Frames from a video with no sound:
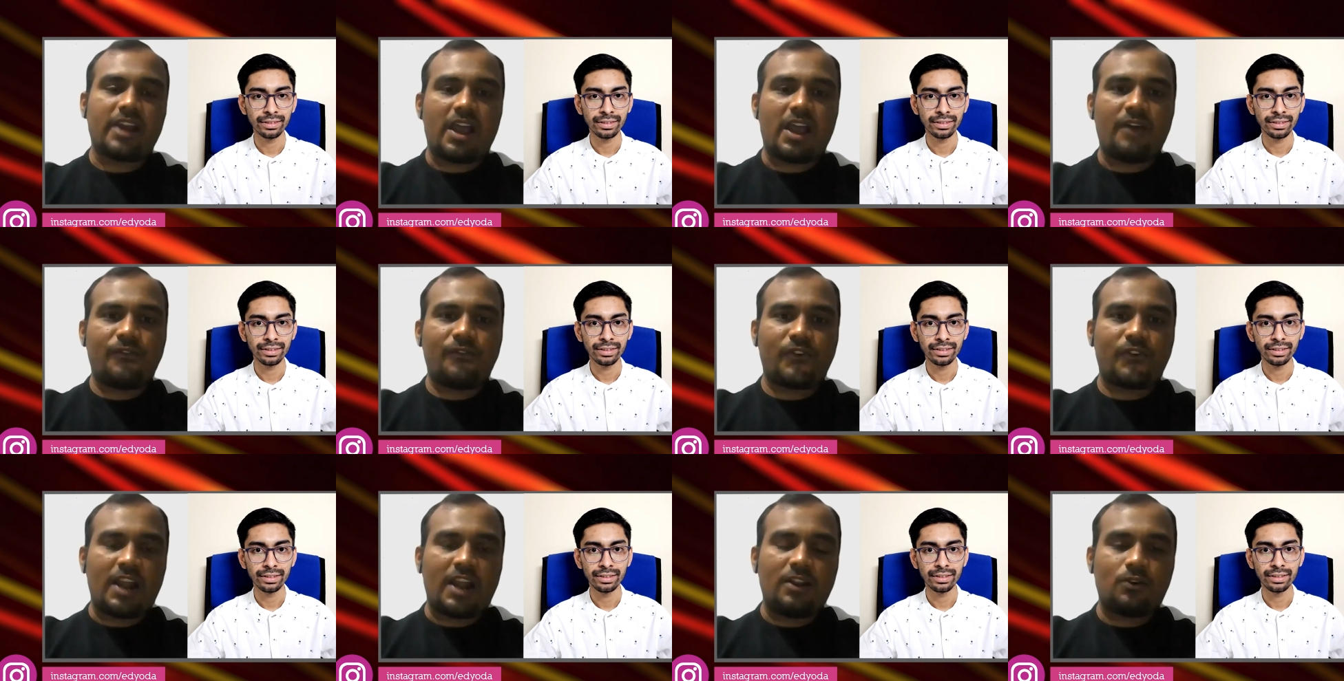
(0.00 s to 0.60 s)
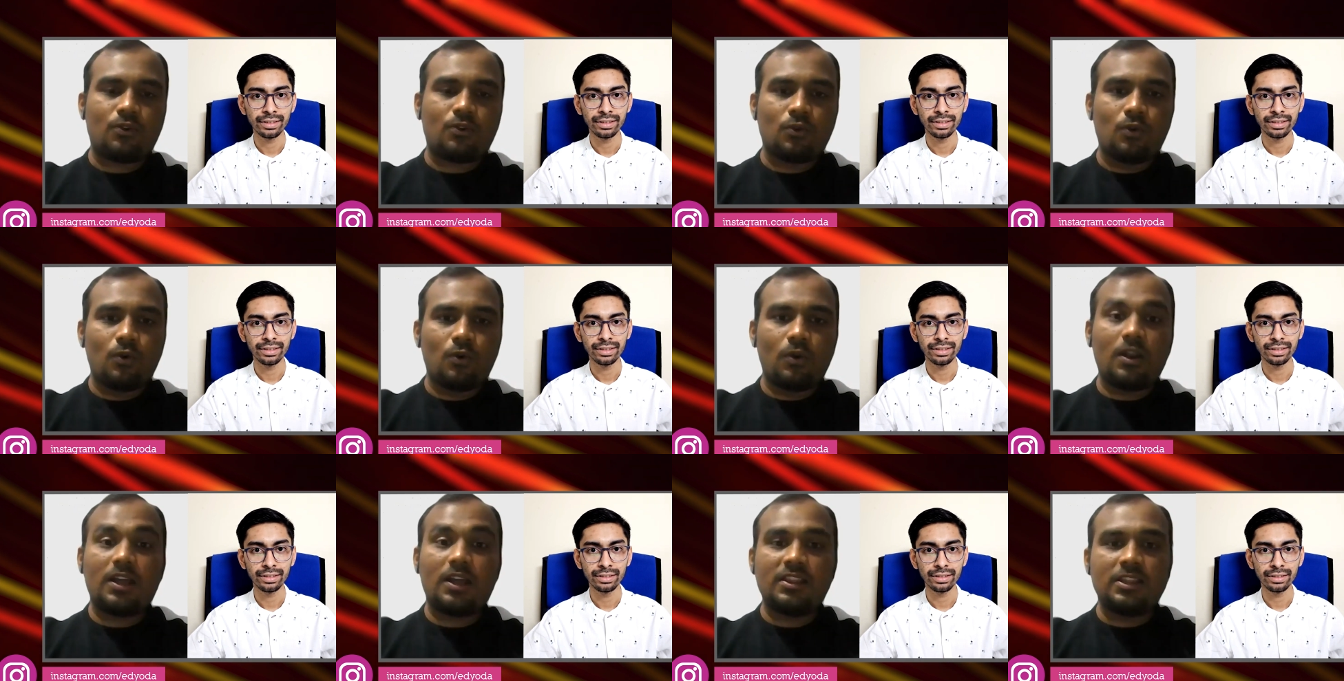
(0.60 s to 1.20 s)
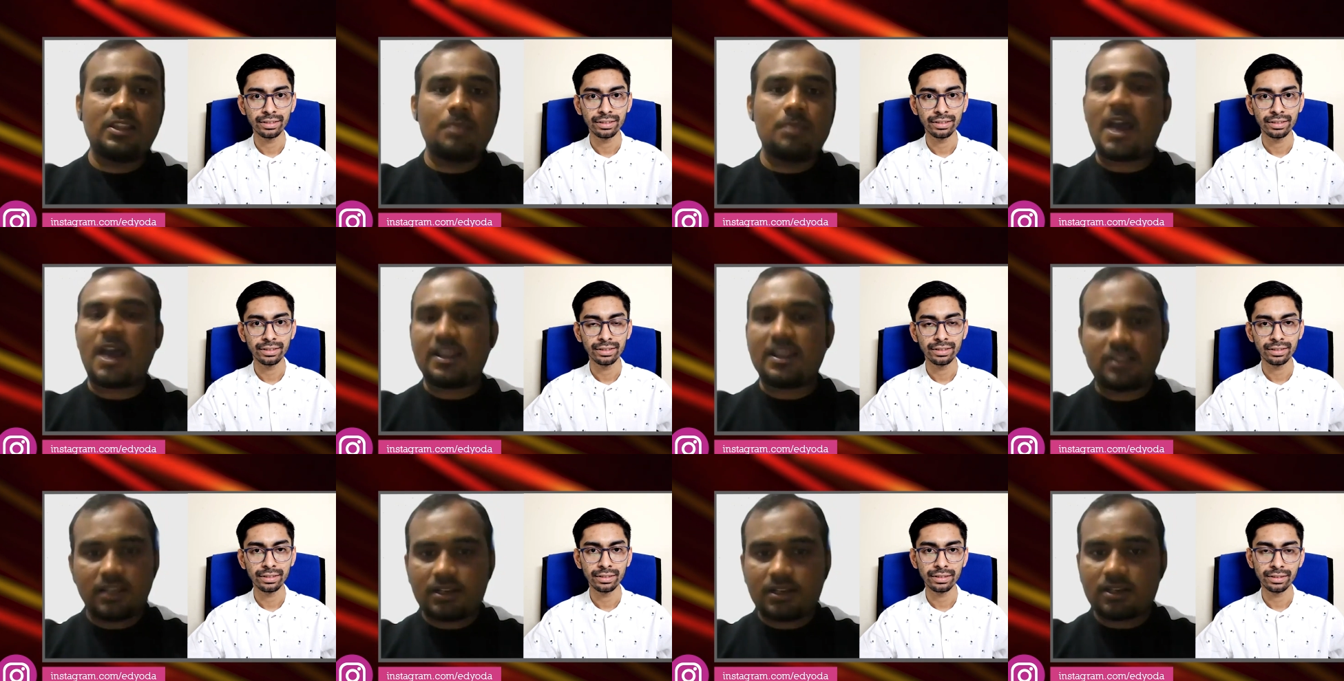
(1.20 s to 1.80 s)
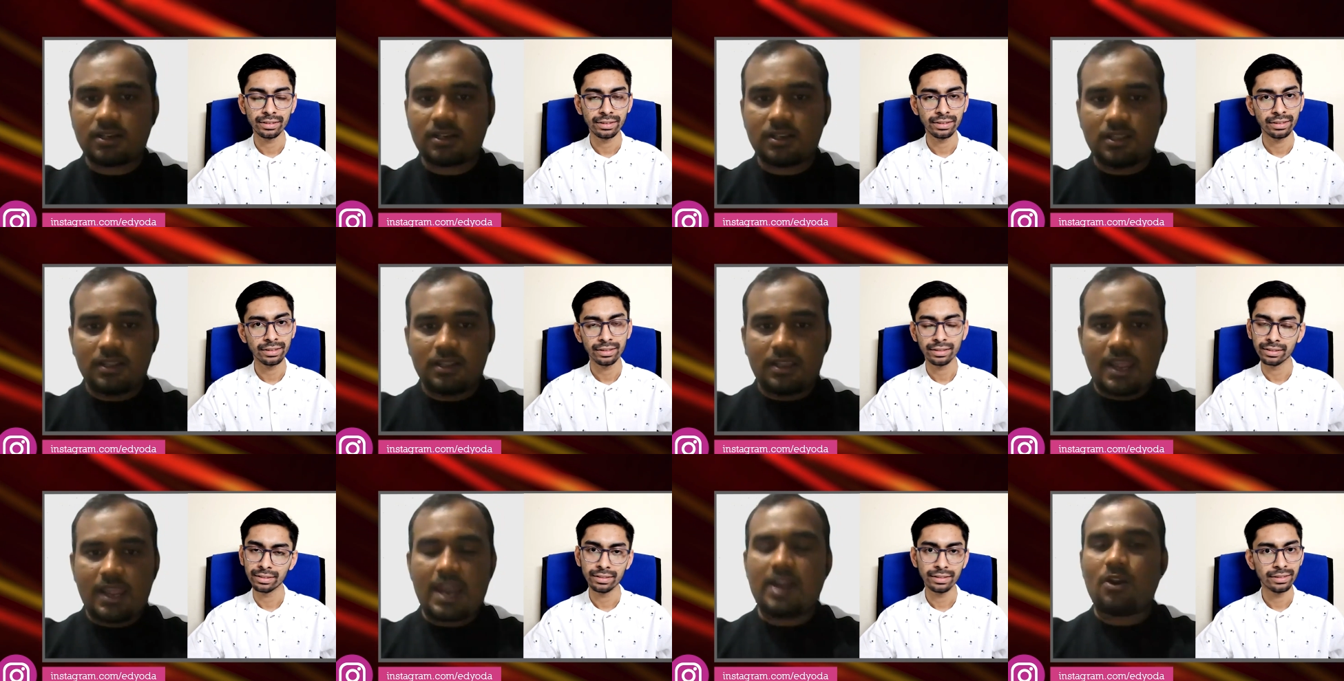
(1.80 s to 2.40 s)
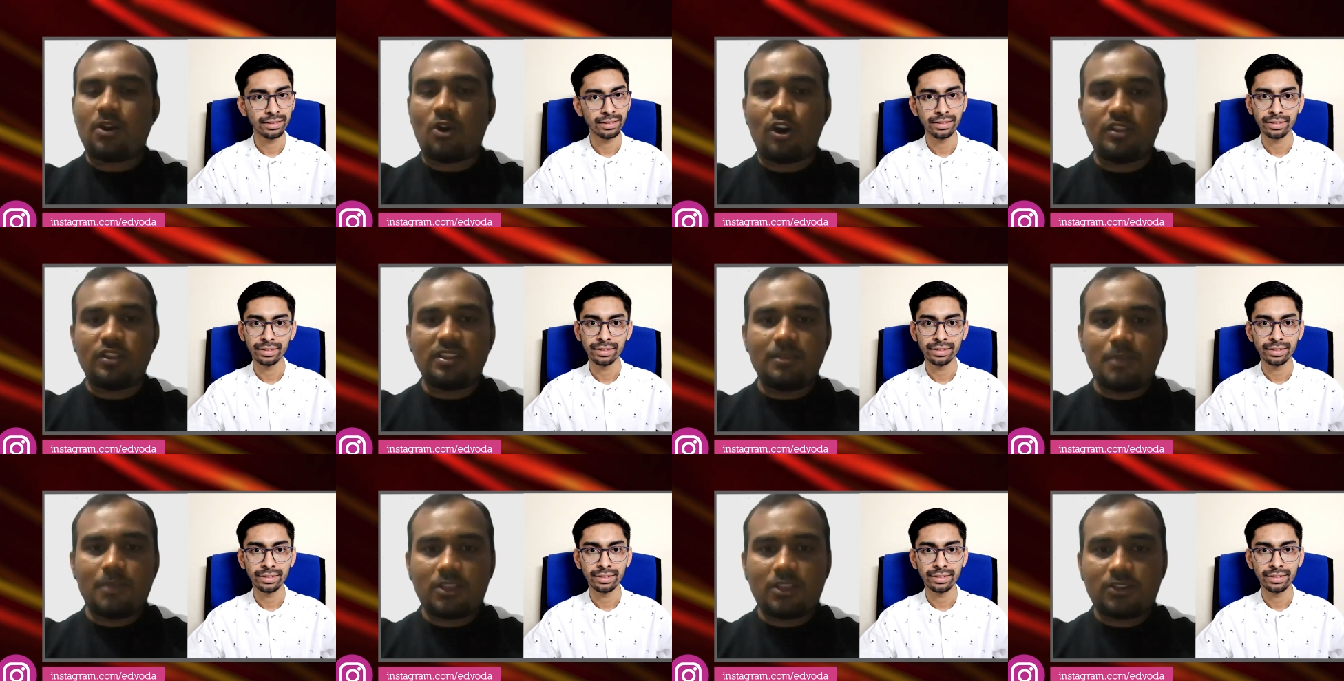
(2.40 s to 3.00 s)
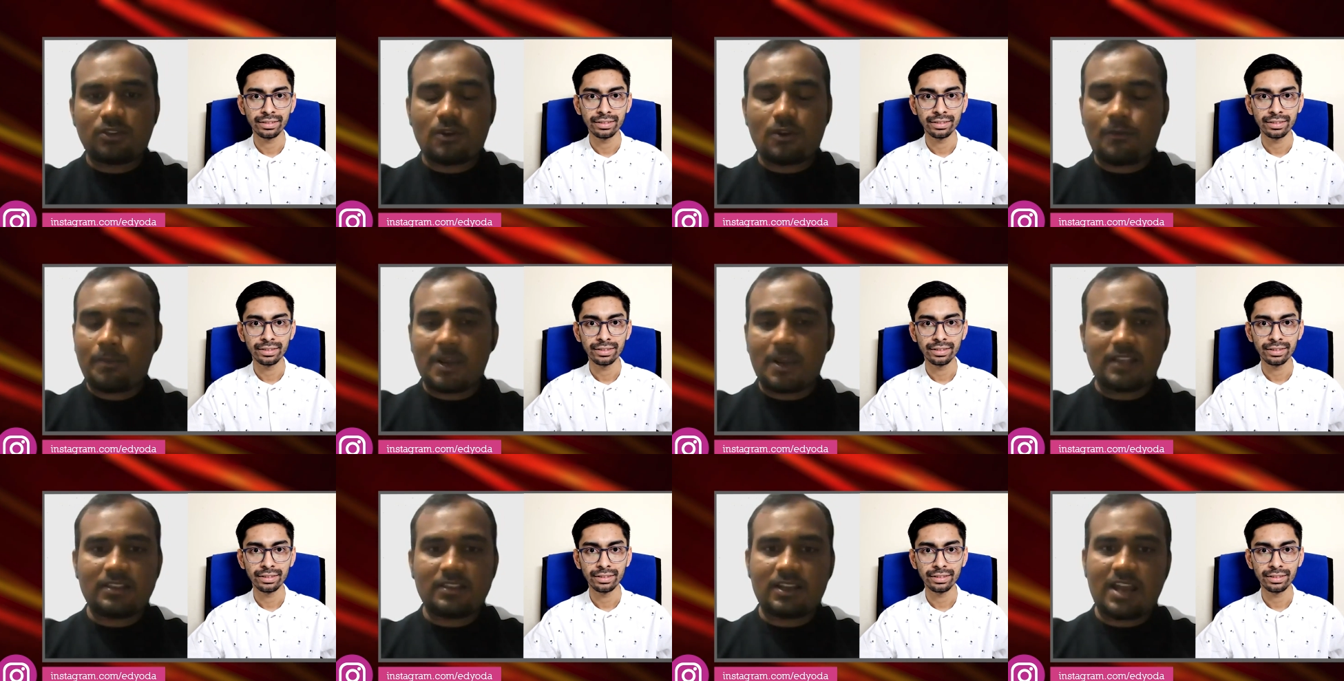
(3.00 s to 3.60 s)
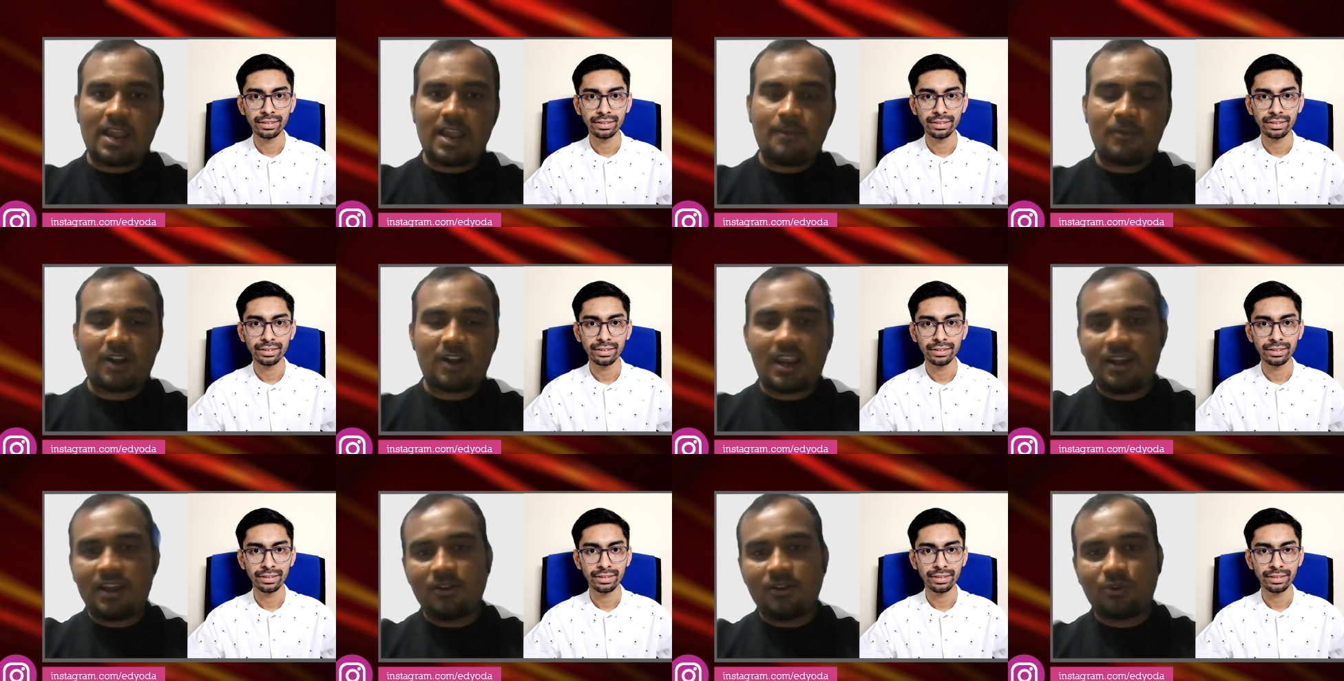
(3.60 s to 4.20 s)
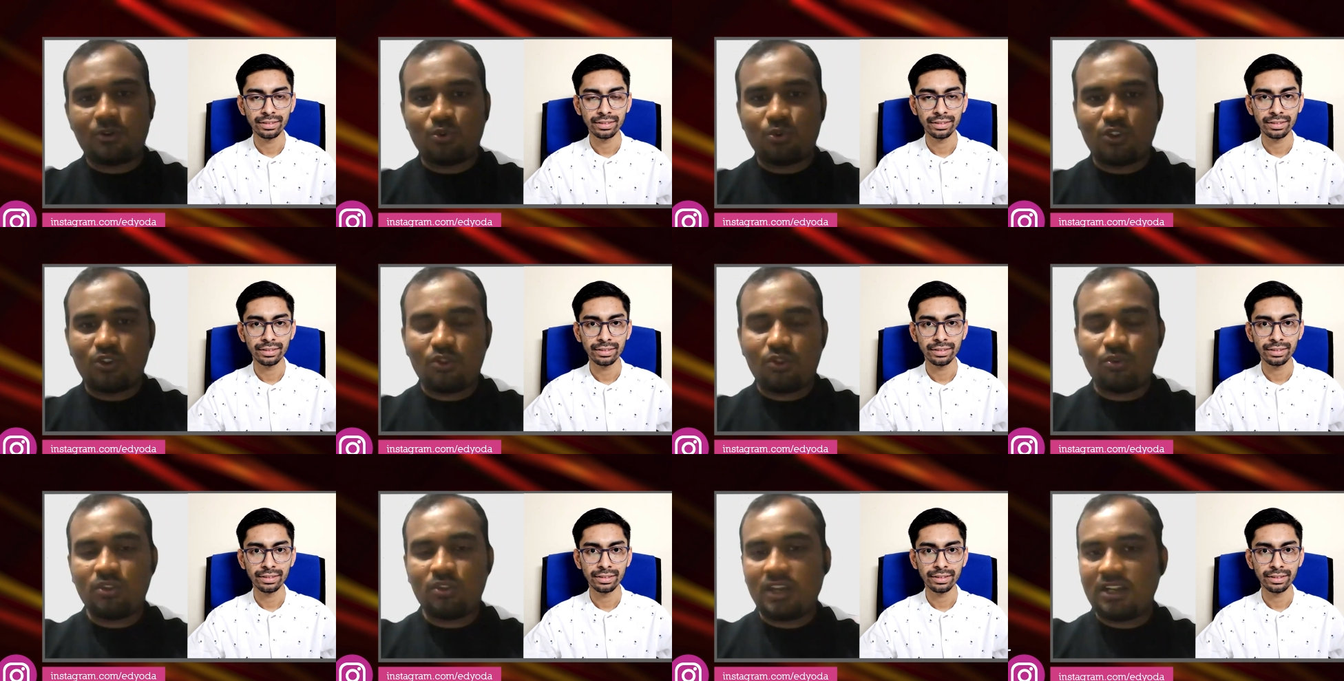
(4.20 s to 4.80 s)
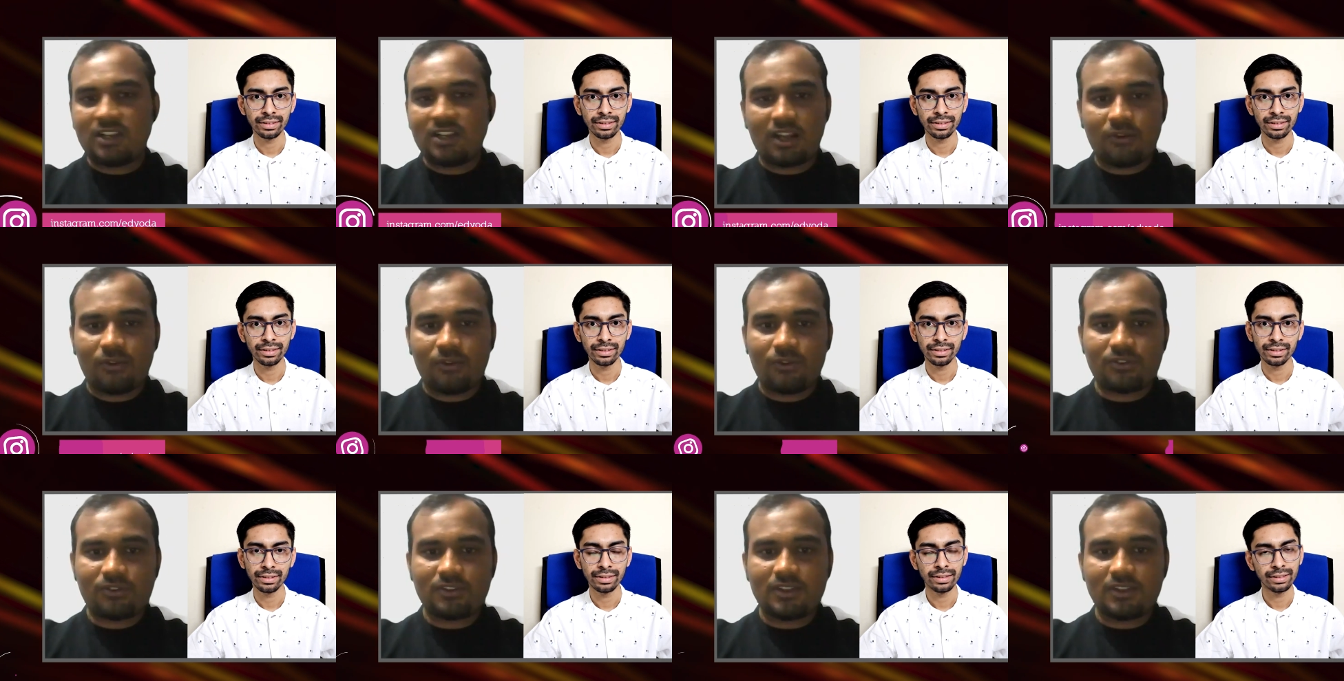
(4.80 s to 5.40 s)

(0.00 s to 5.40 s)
Speaker 1: I have tried to learn the Python. And on the basis of Python, I am trying to give the interviews.